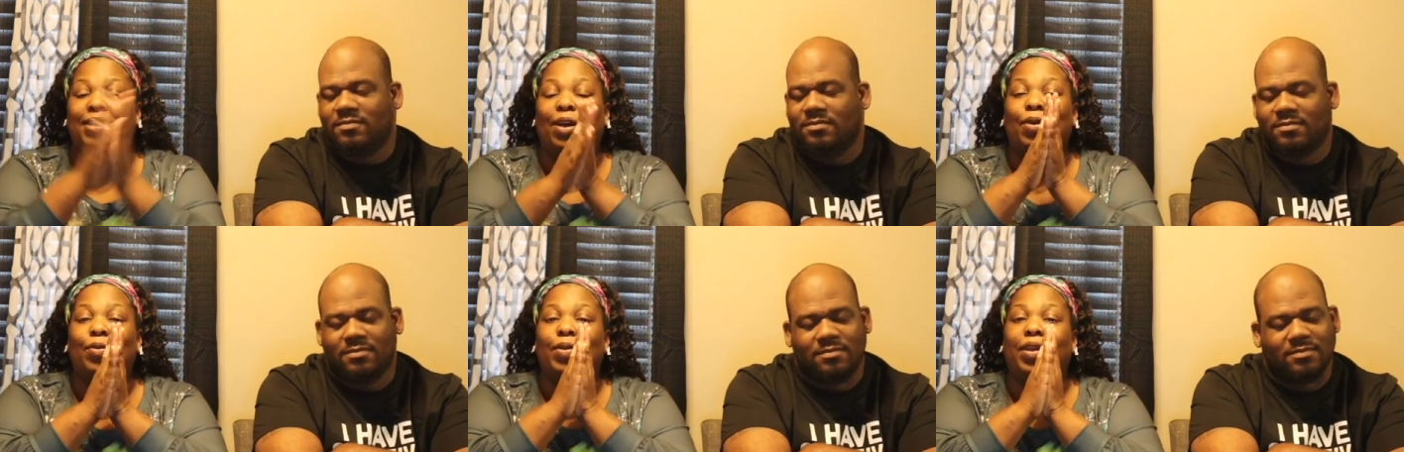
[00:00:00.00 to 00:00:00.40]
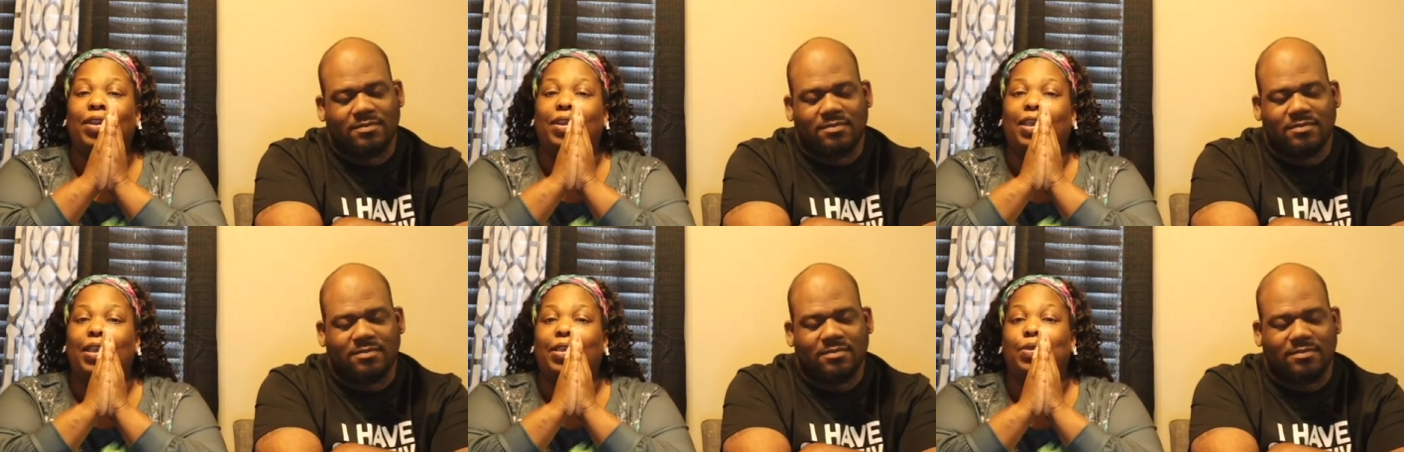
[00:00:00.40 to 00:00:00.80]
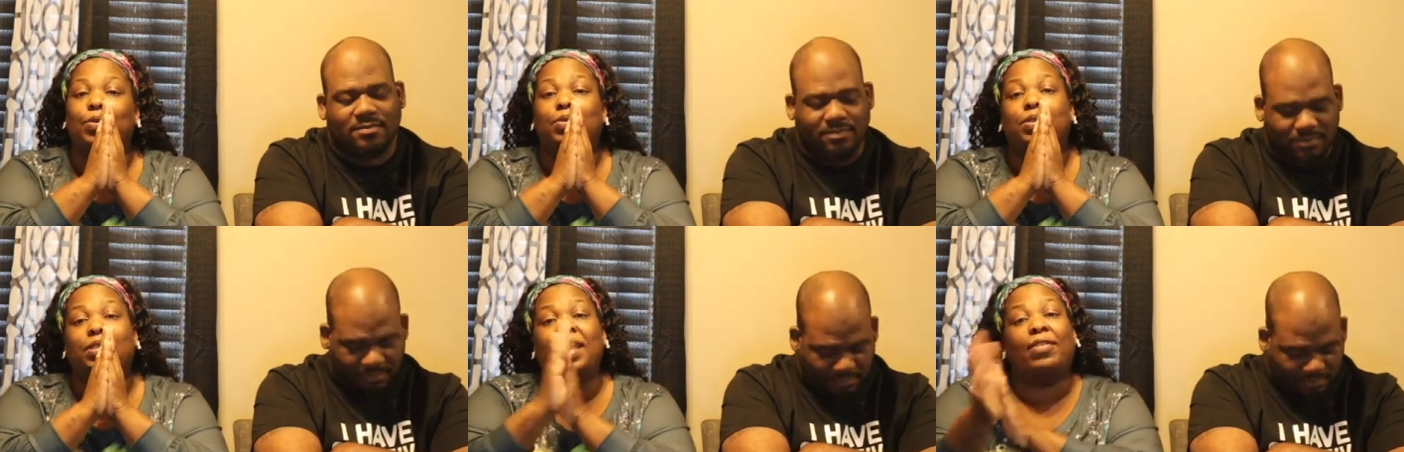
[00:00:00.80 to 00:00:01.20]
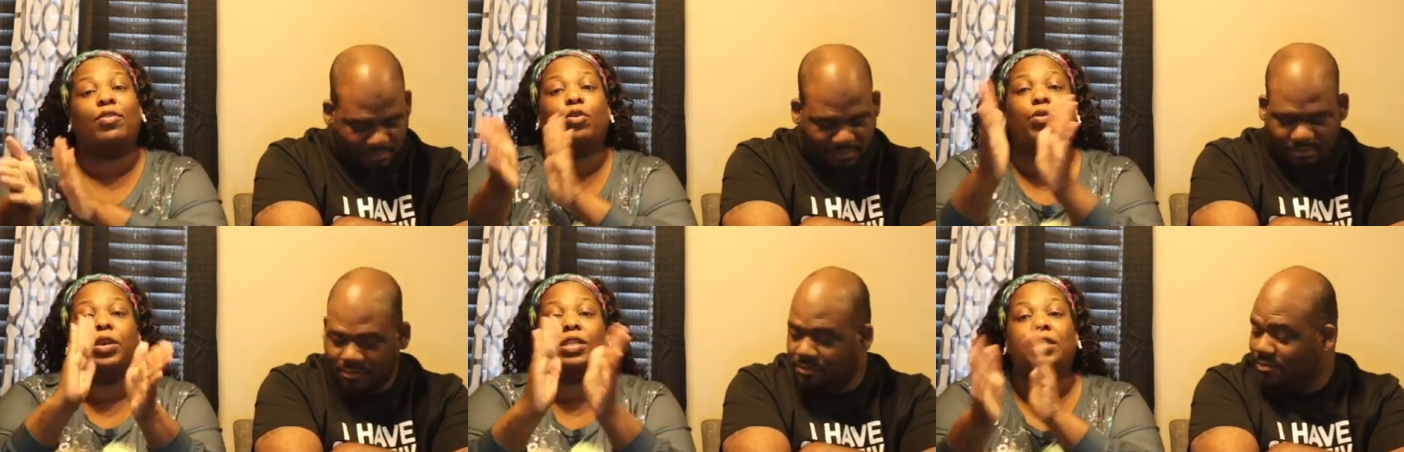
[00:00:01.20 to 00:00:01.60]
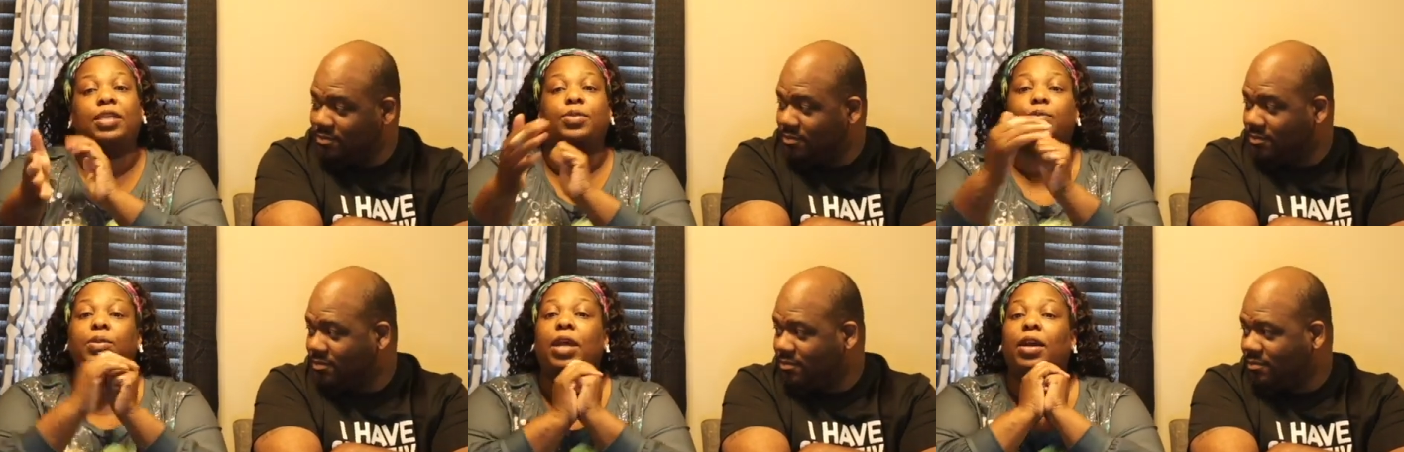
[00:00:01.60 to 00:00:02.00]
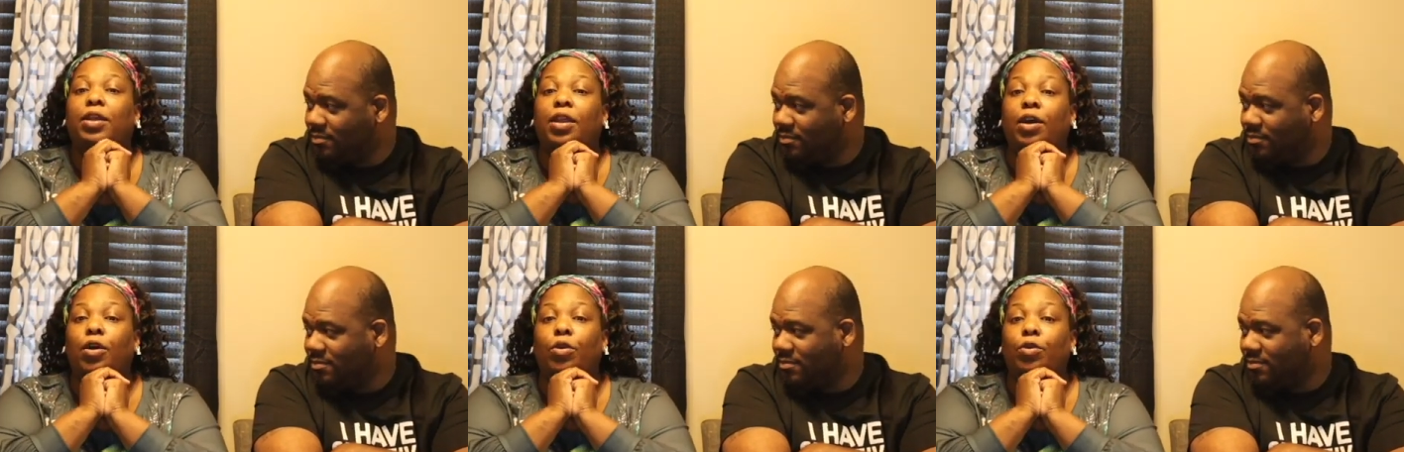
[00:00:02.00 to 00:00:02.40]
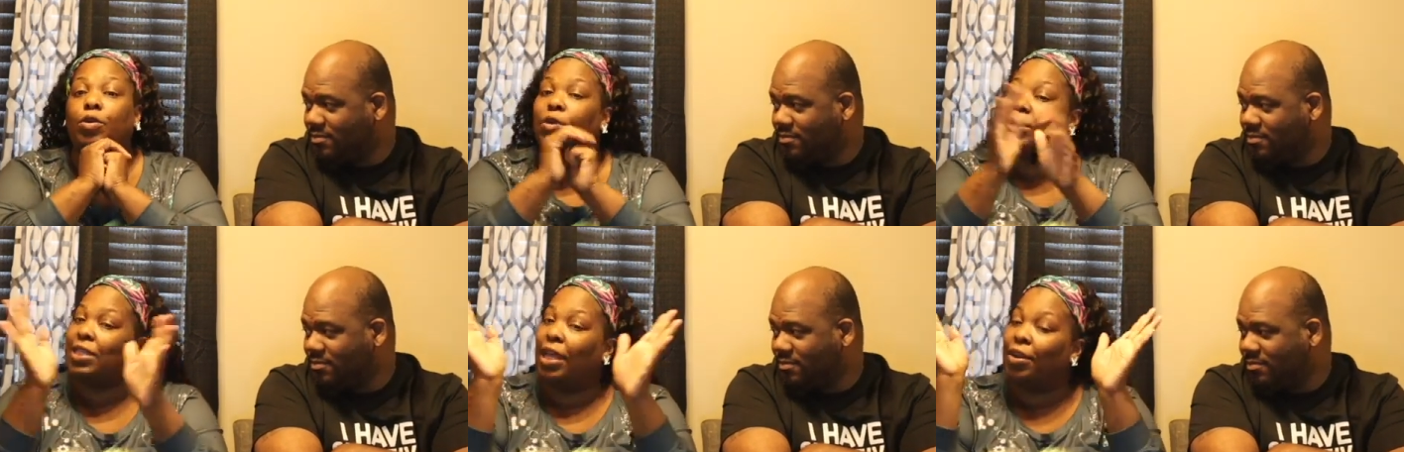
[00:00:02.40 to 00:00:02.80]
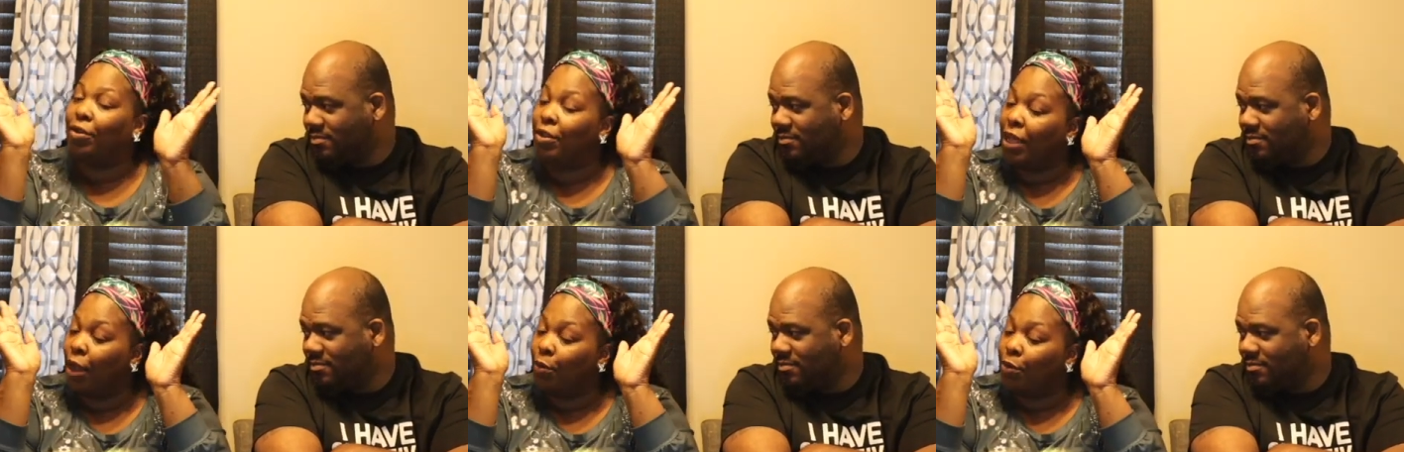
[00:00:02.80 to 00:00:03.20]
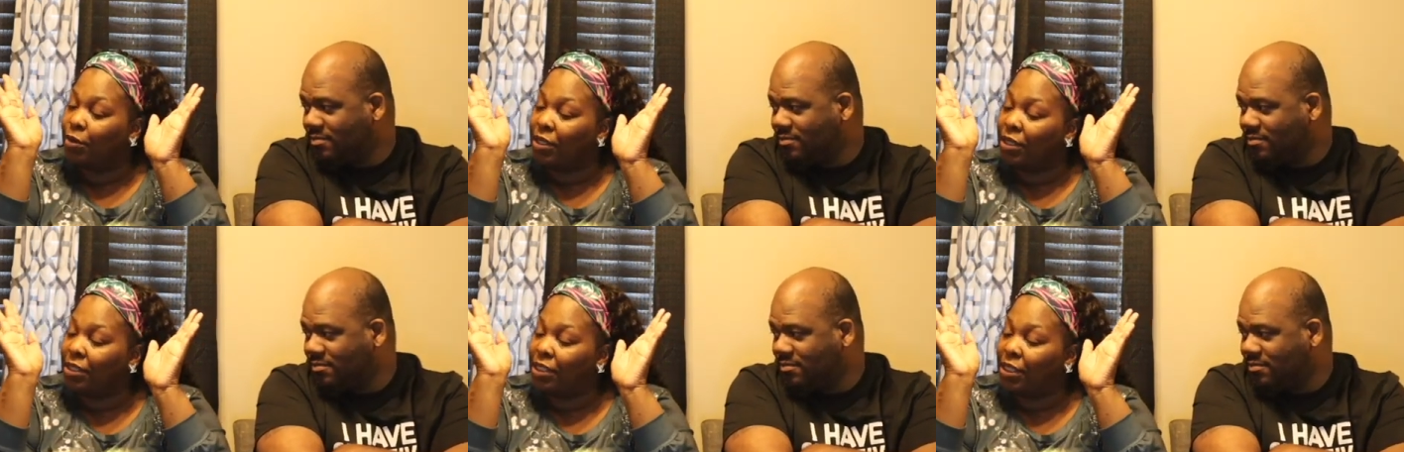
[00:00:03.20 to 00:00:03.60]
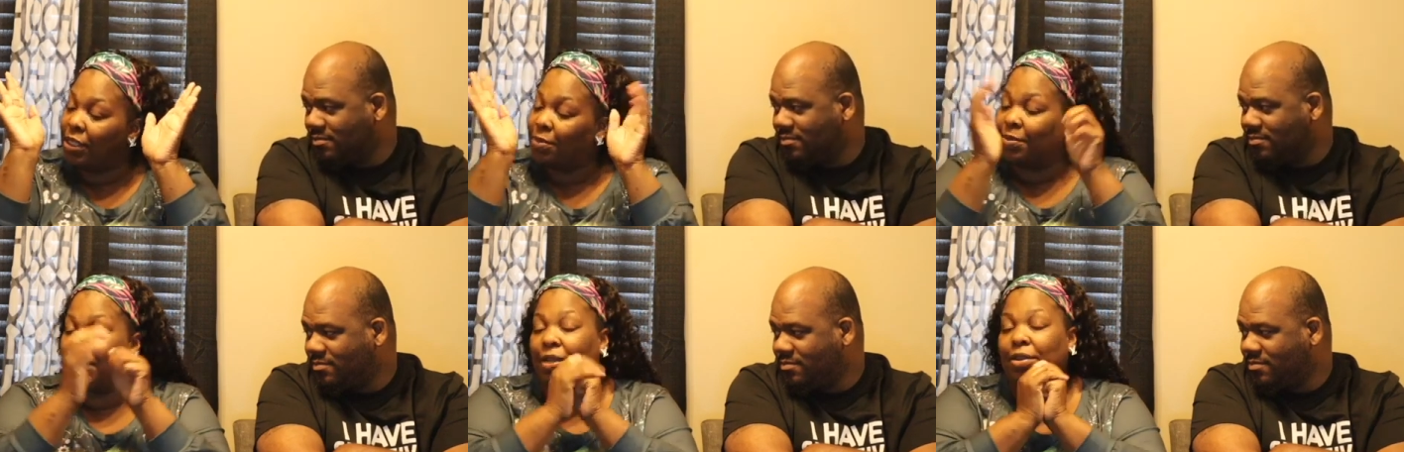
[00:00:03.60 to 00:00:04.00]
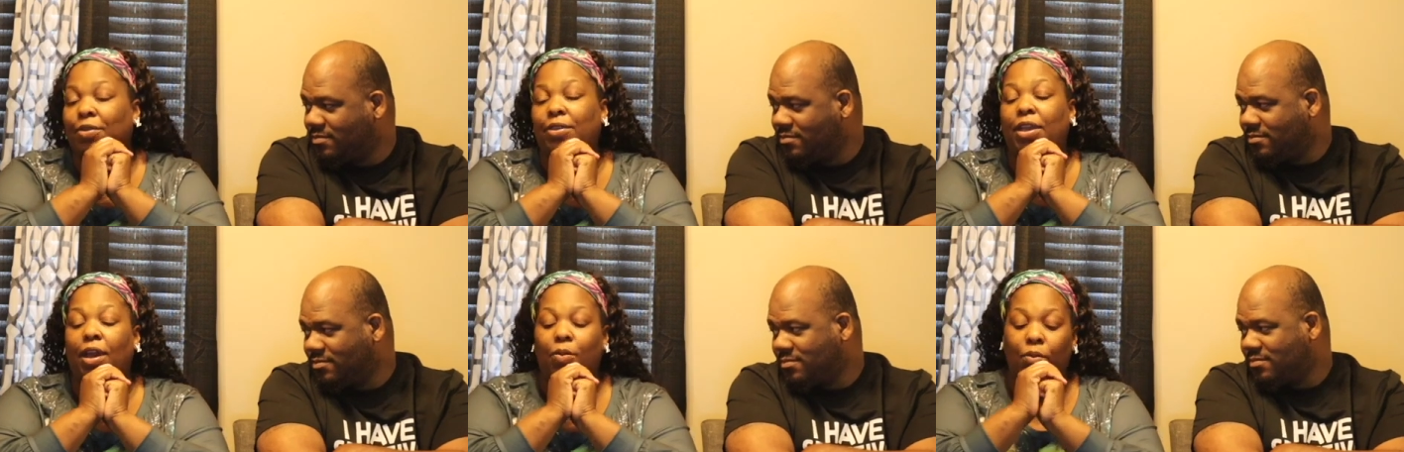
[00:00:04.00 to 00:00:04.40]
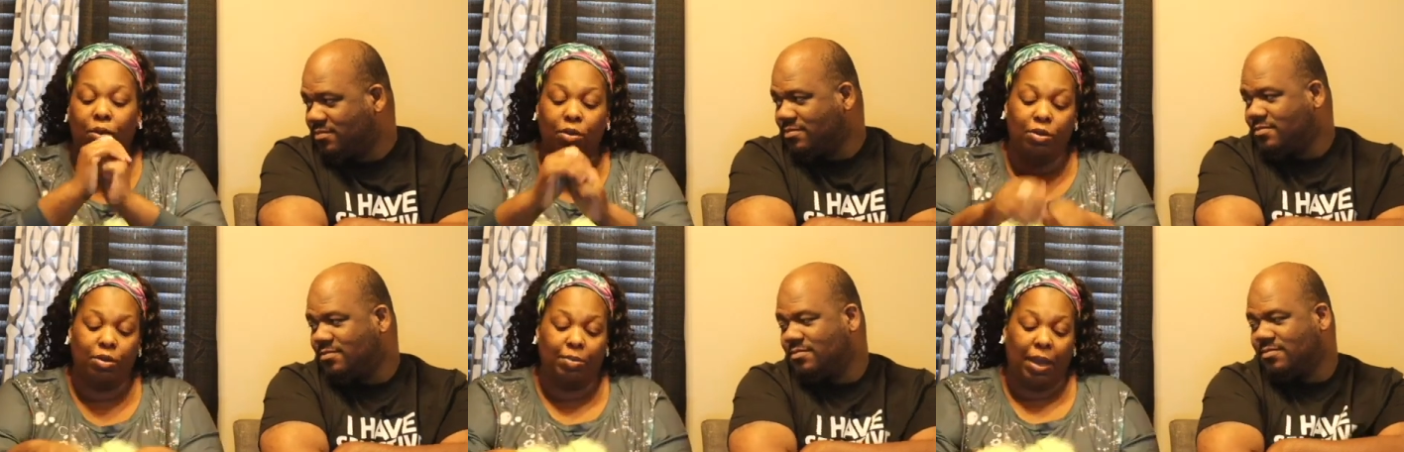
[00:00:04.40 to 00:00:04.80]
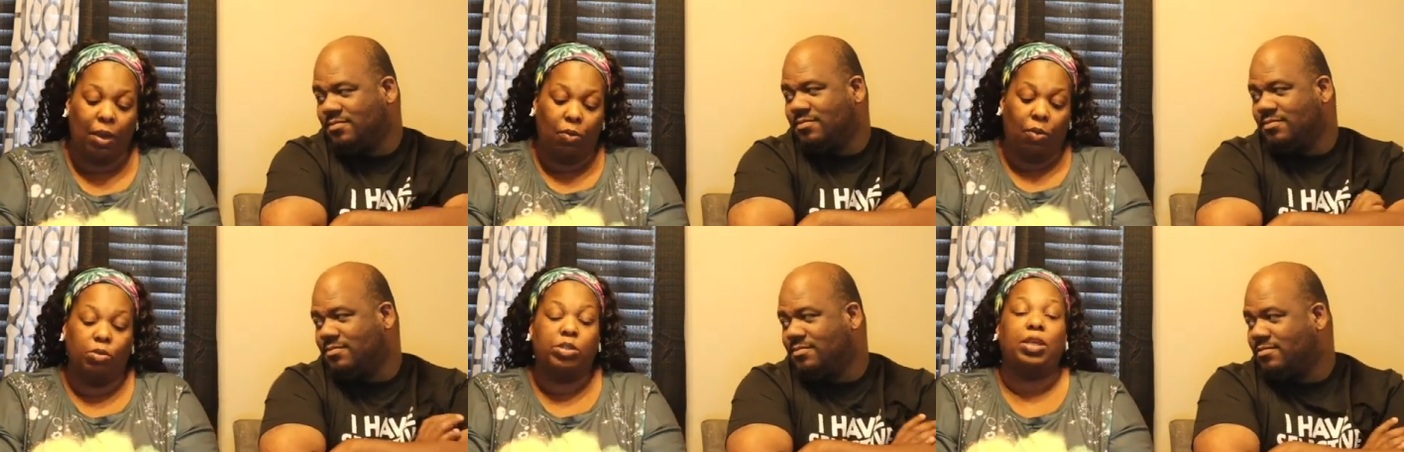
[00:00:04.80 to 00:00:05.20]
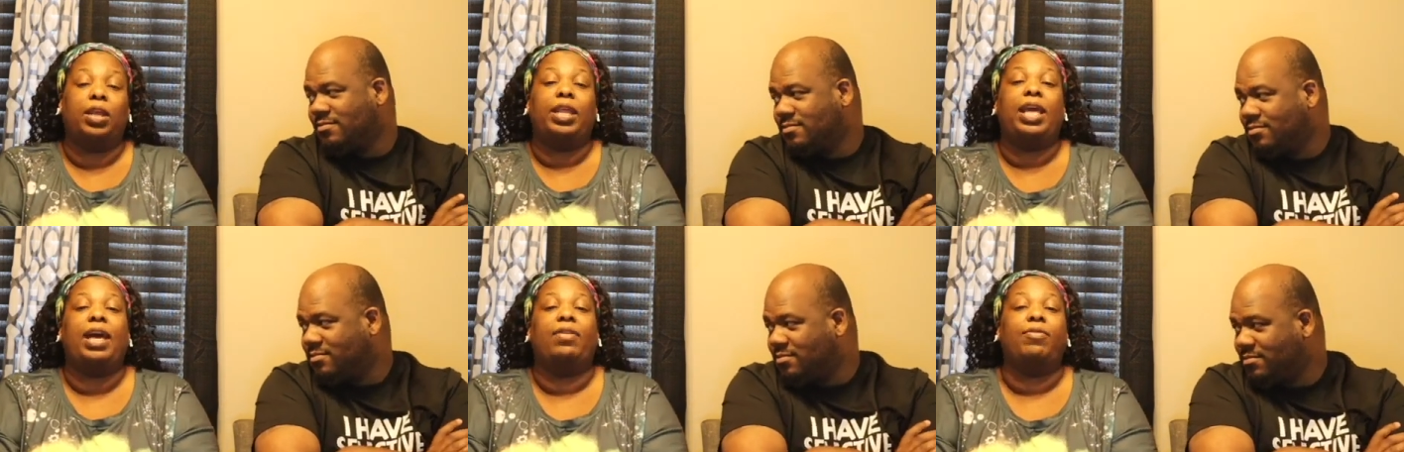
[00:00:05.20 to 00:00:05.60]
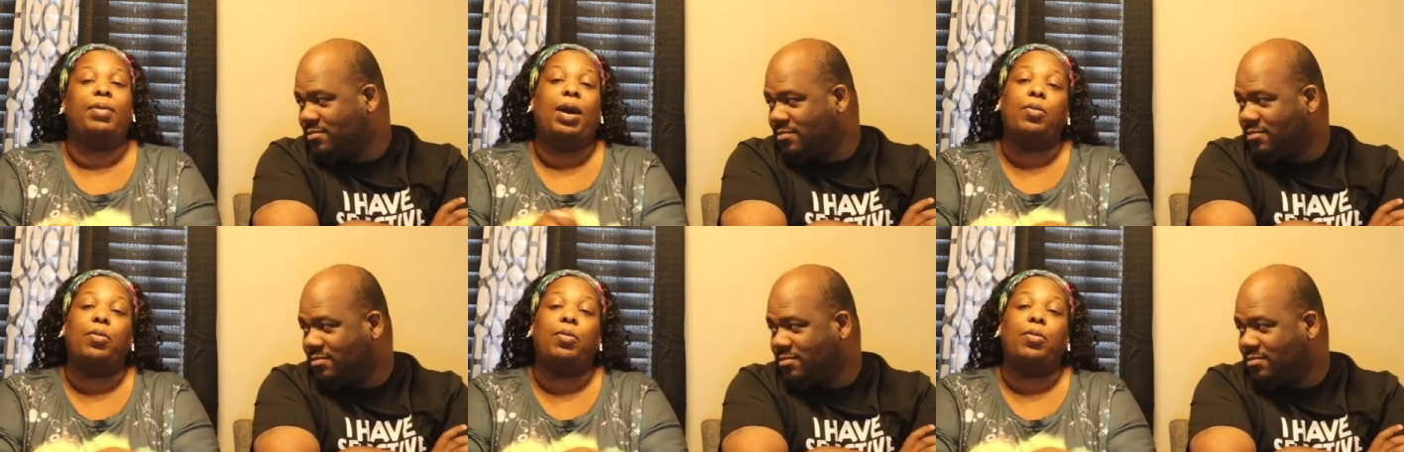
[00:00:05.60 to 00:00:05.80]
Speaker 1: So we're going to give you seven quick tips. We're not going to hold you because I know y'all want these tips. I know y'all want them. I want y'all to have them.